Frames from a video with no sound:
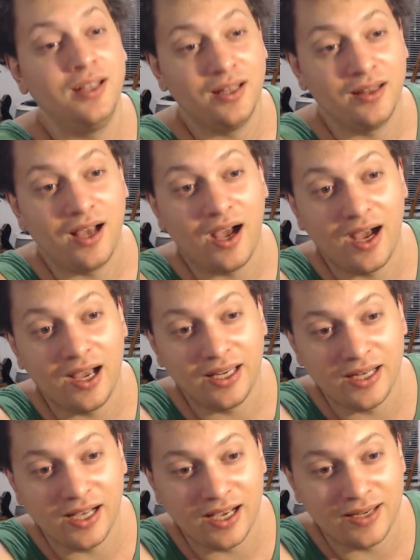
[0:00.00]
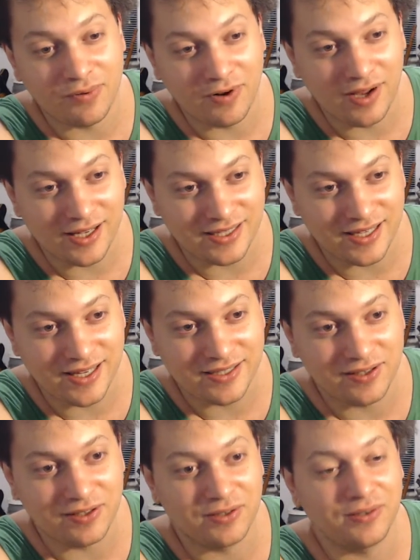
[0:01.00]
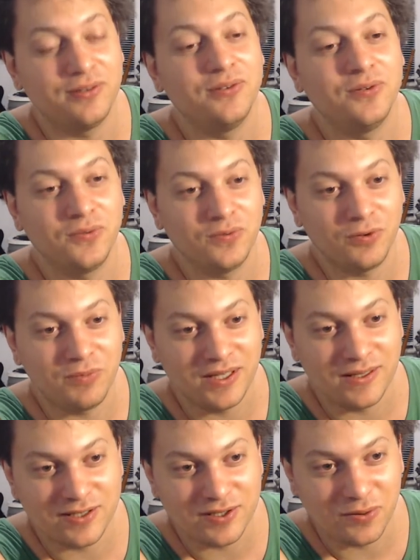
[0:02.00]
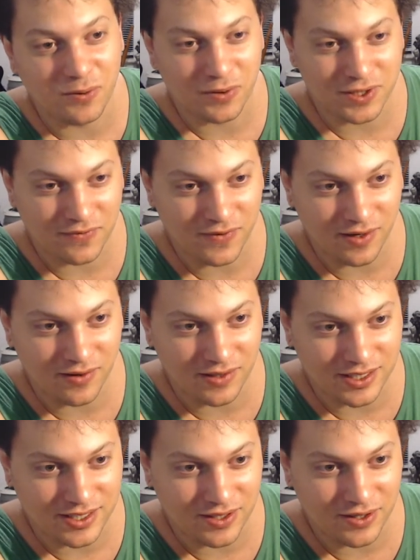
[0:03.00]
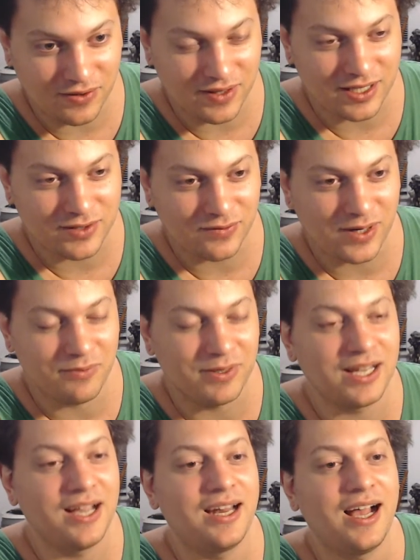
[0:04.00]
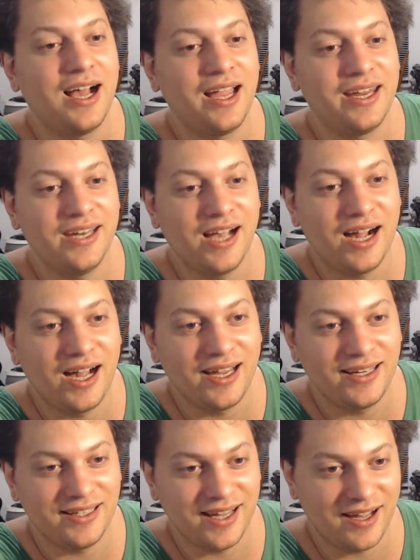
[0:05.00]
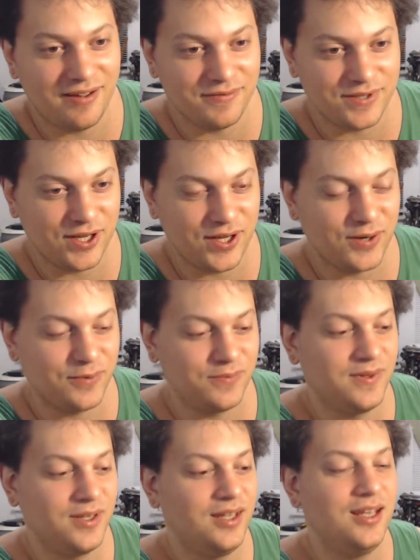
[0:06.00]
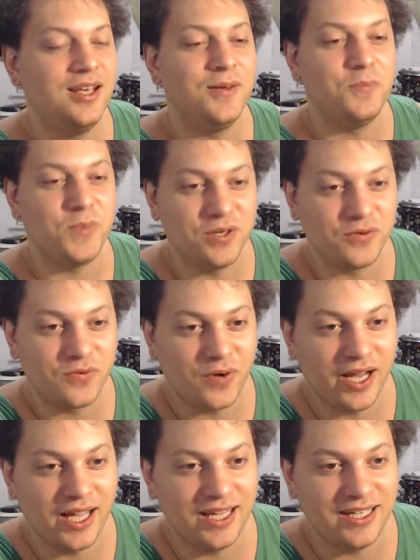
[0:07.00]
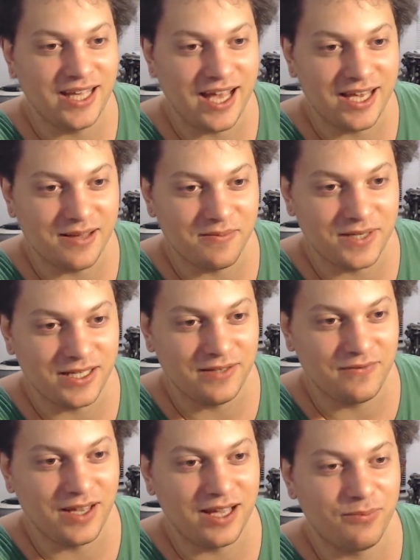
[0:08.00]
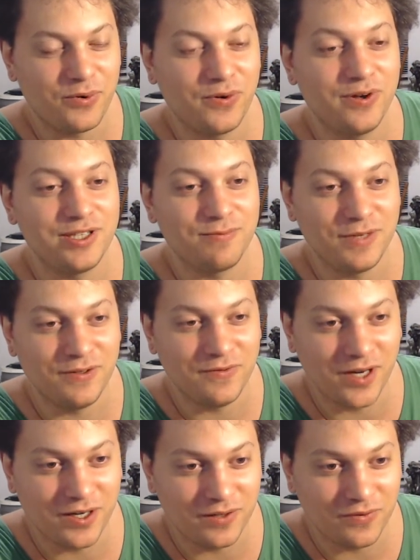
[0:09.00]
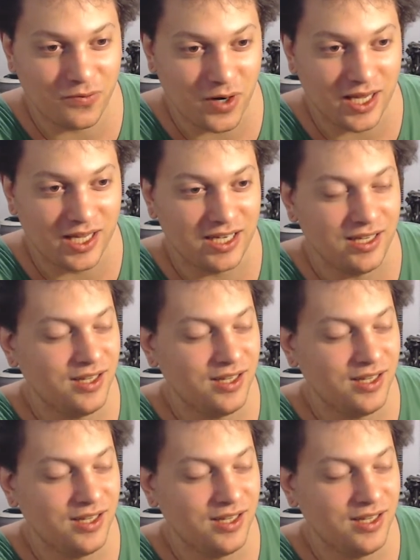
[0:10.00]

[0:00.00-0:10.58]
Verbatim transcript: the i9 processor will be in stores very soon. That's right, we got i9 now, so be afraid, AMD fanboys, be very afraid.